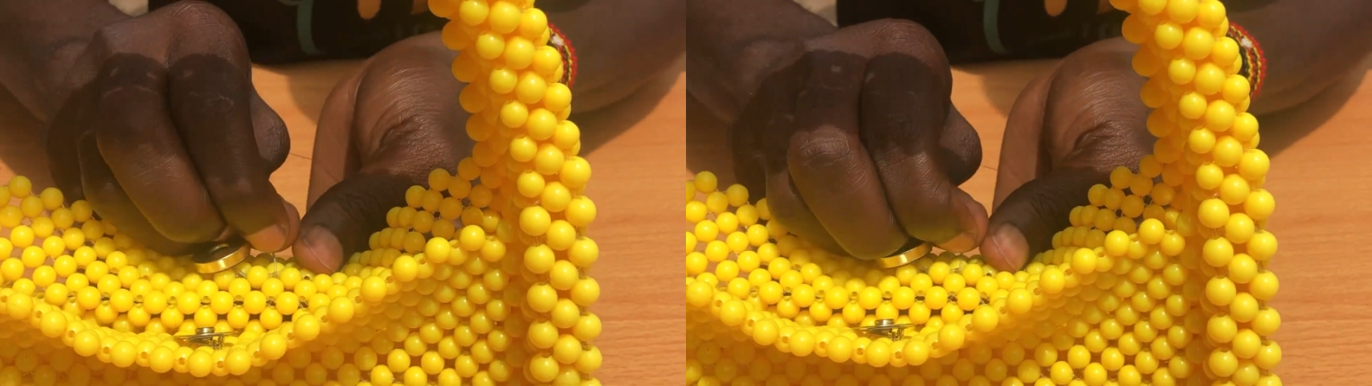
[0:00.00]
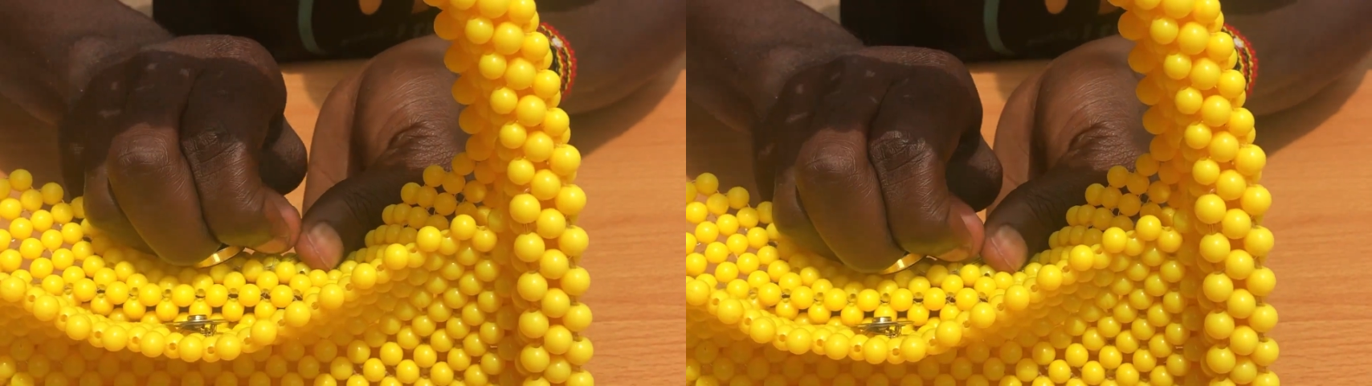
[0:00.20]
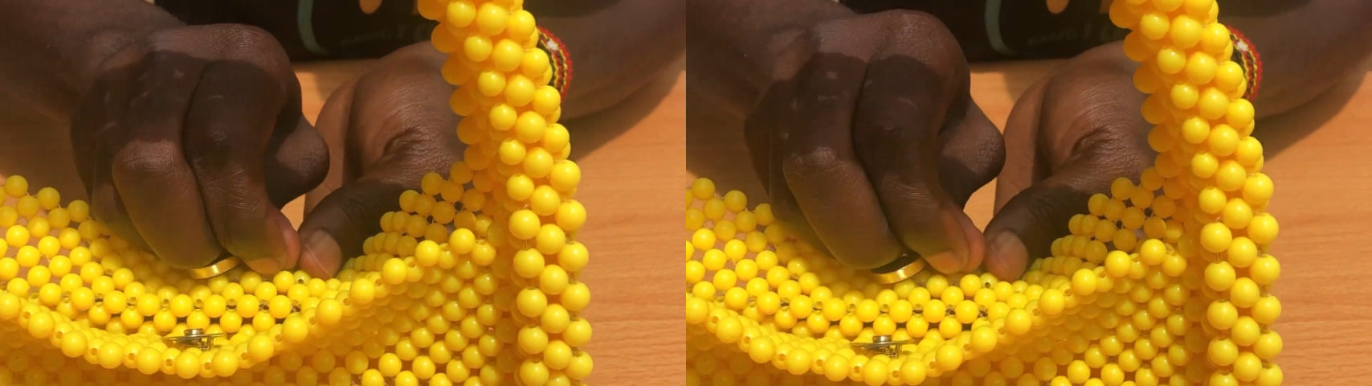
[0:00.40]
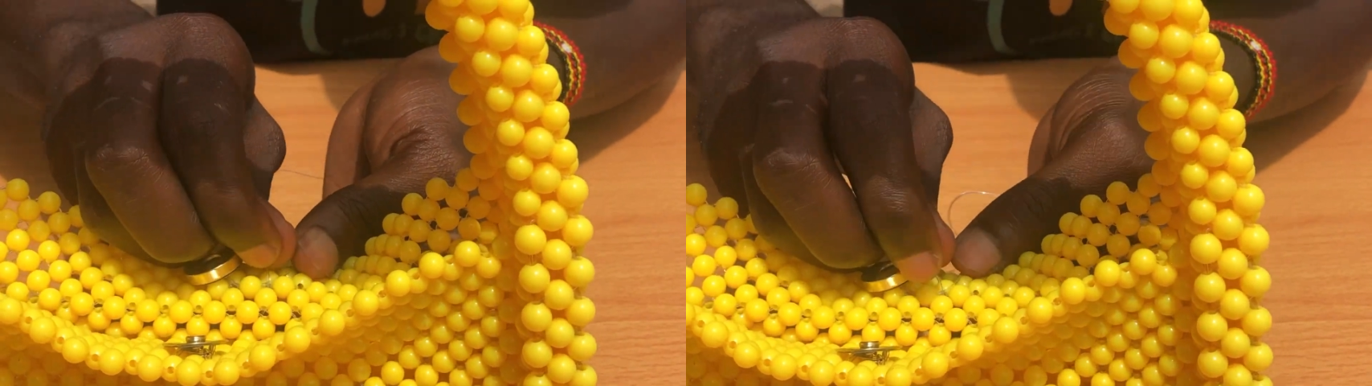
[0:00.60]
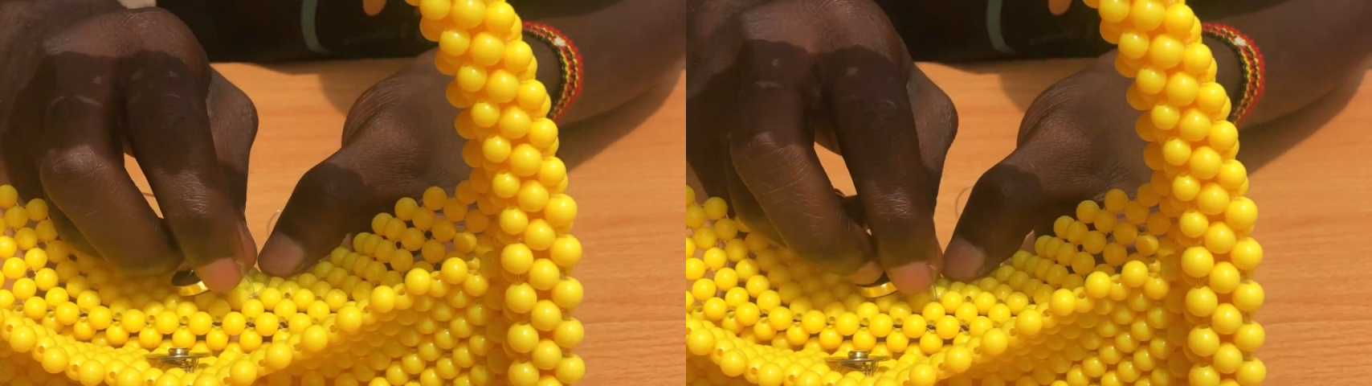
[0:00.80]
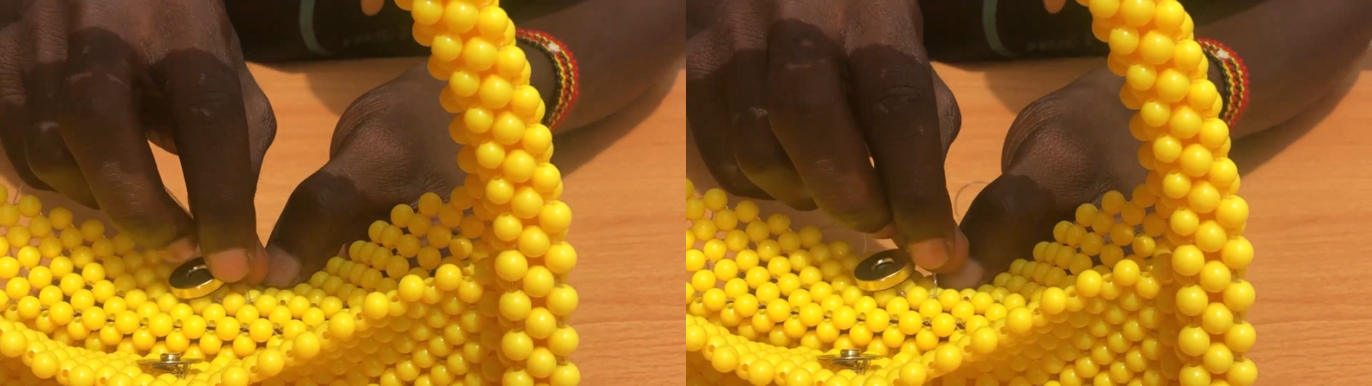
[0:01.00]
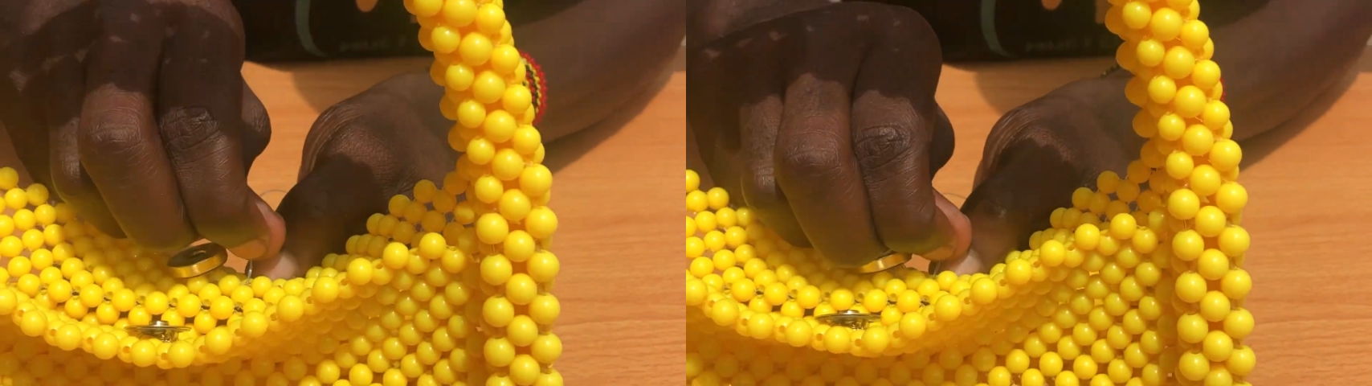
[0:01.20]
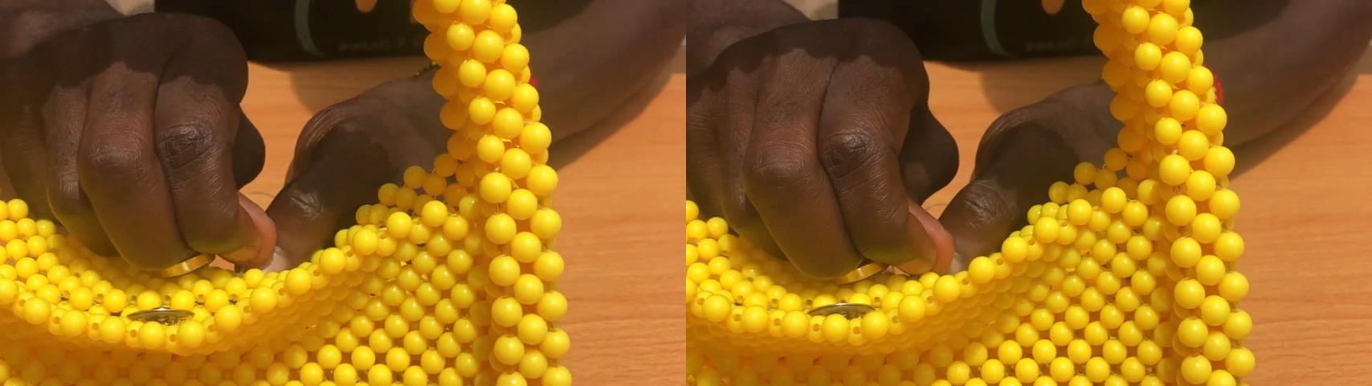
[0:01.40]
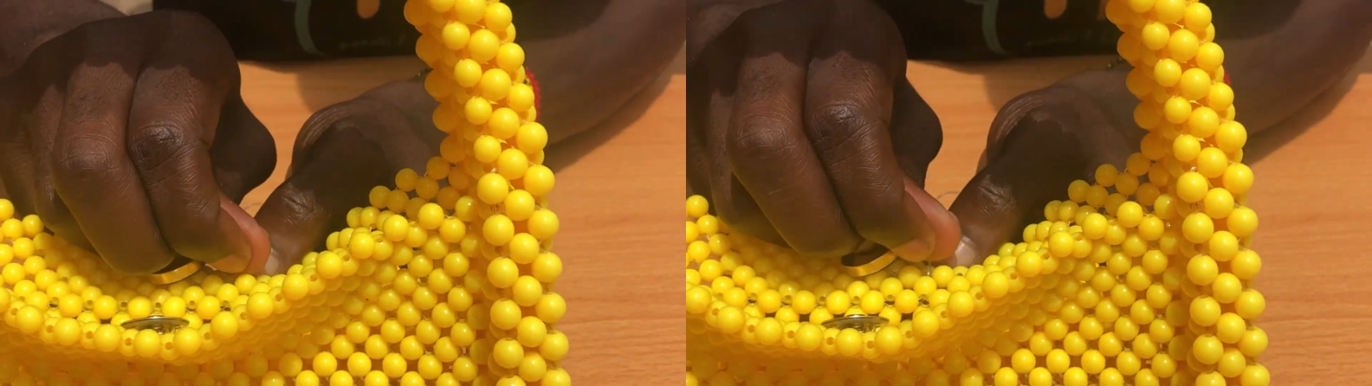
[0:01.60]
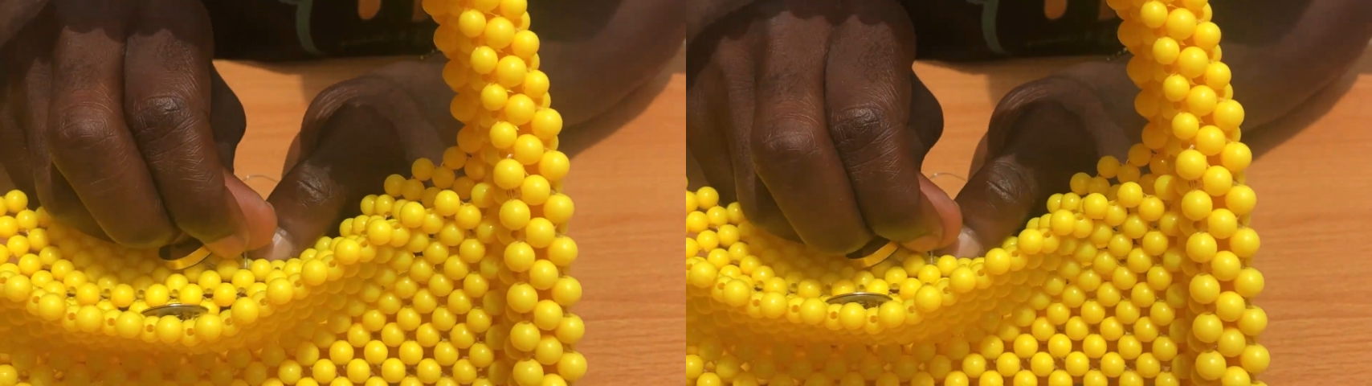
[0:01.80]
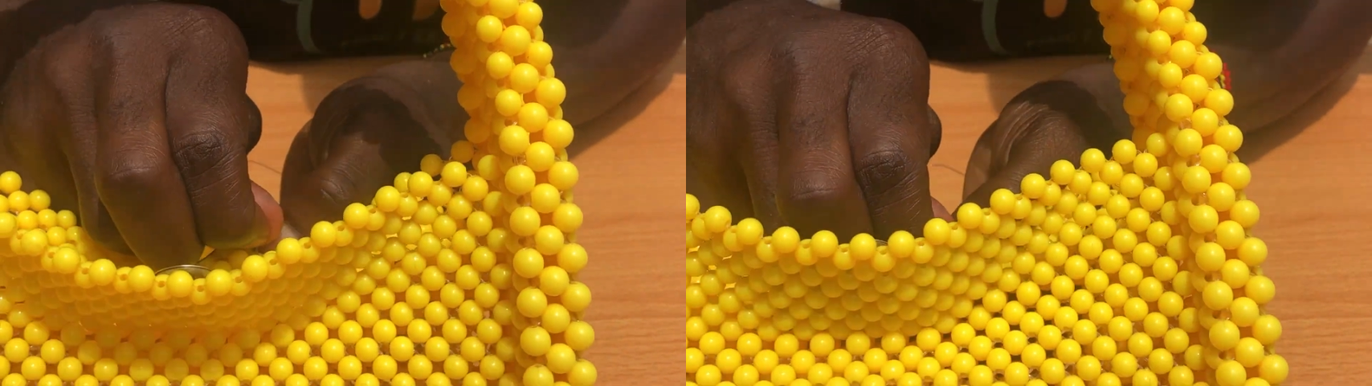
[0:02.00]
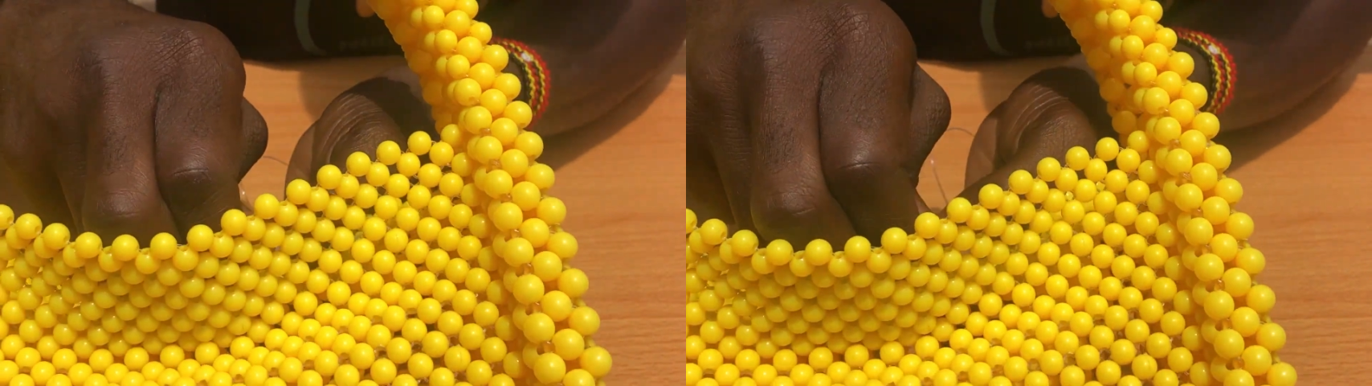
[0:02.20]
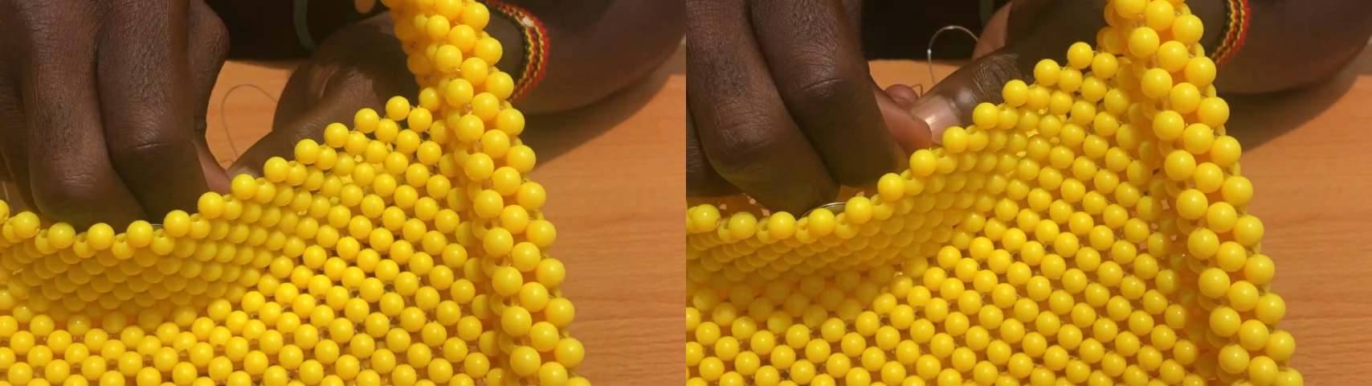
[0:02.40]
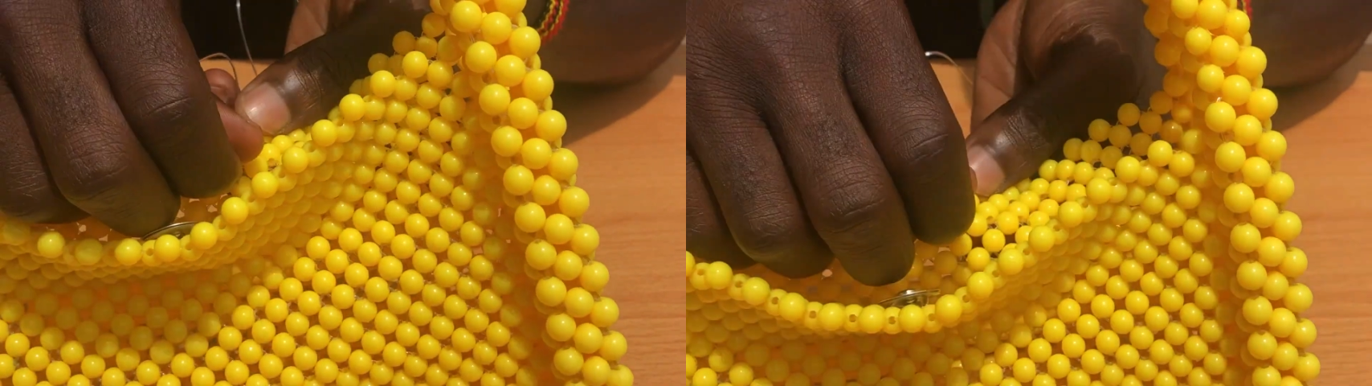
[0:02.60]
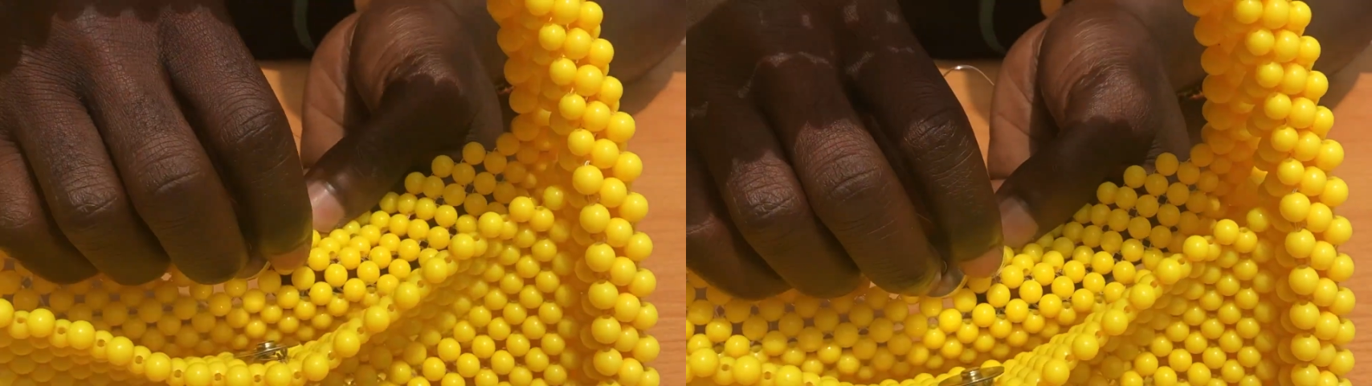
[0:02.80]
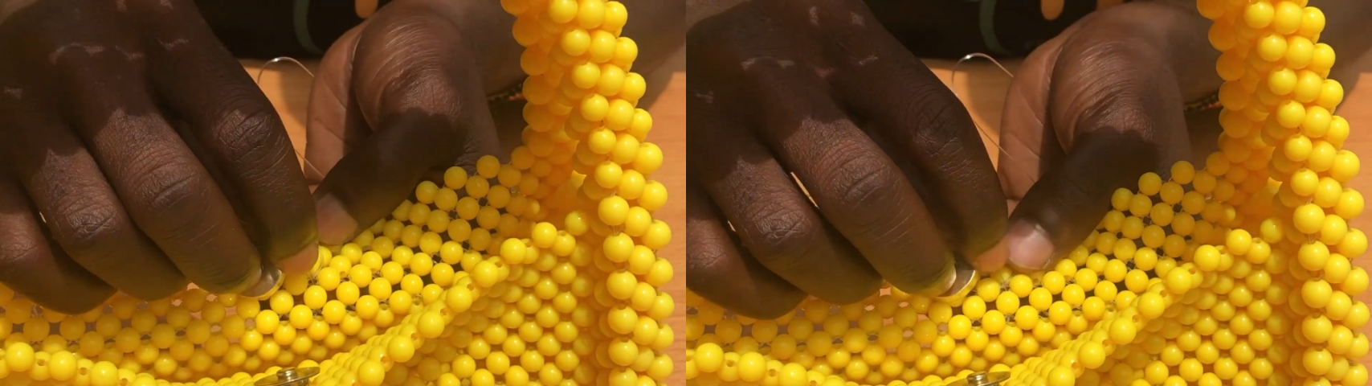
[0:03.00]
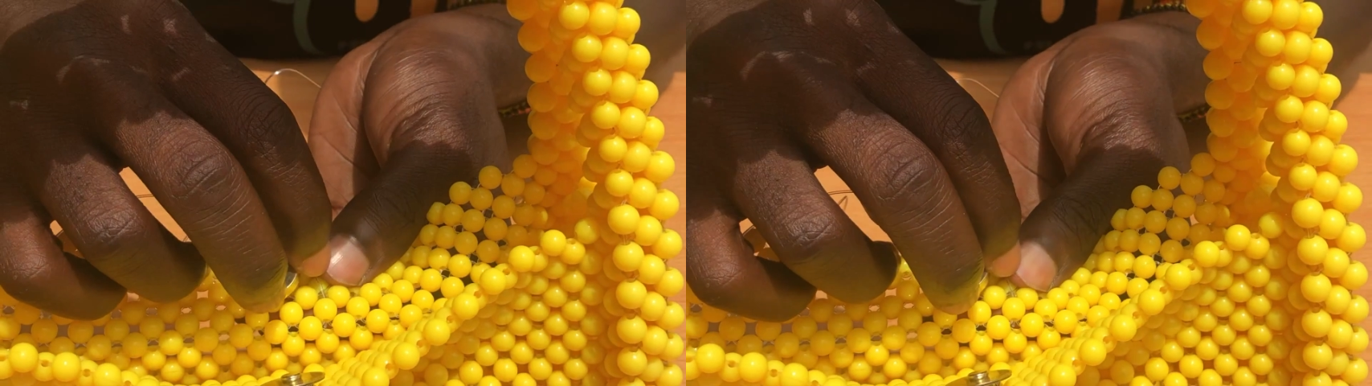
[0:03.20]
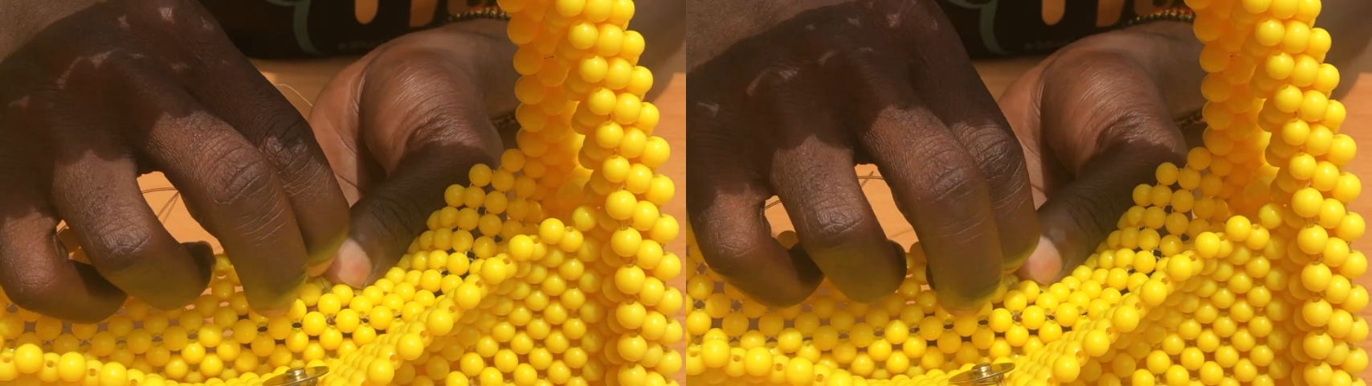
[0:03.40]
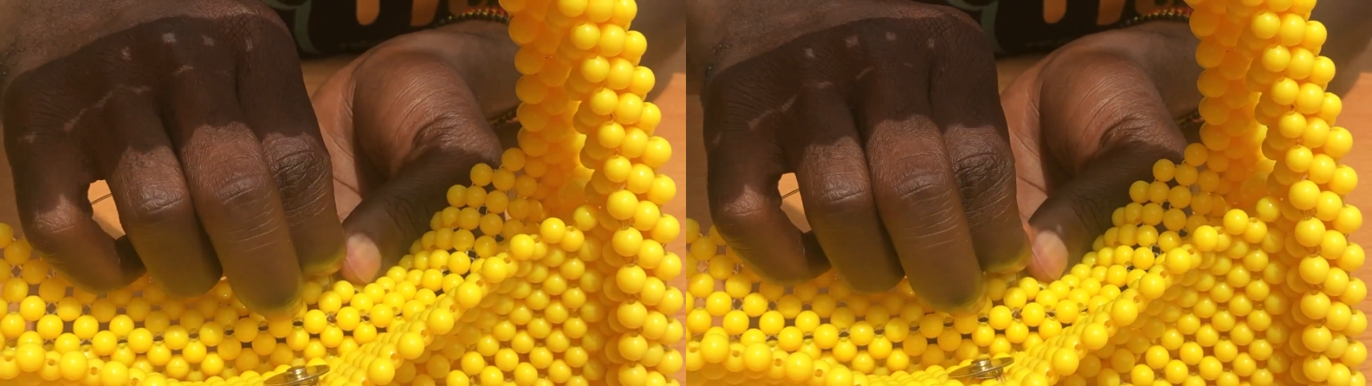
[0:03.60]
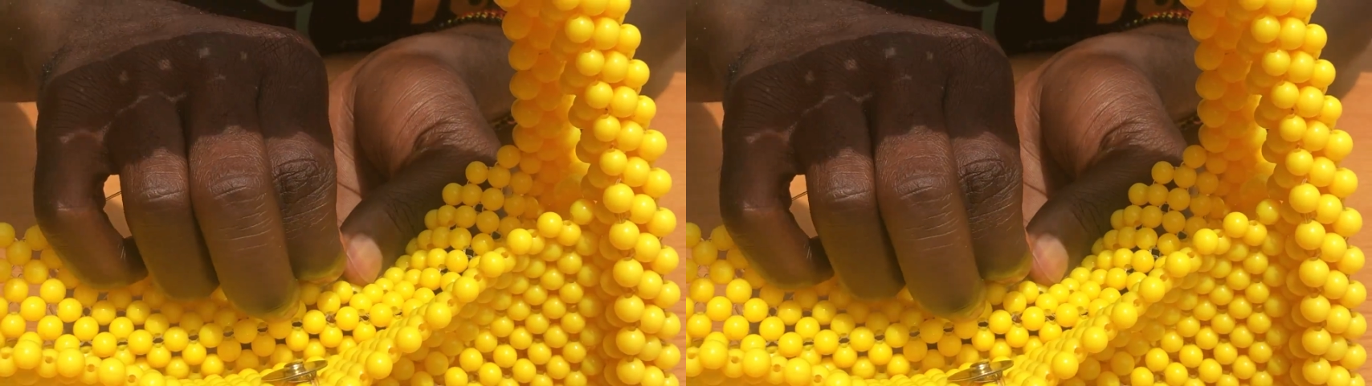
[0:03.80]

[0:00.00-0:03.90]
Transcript: [unreadable: no face in view]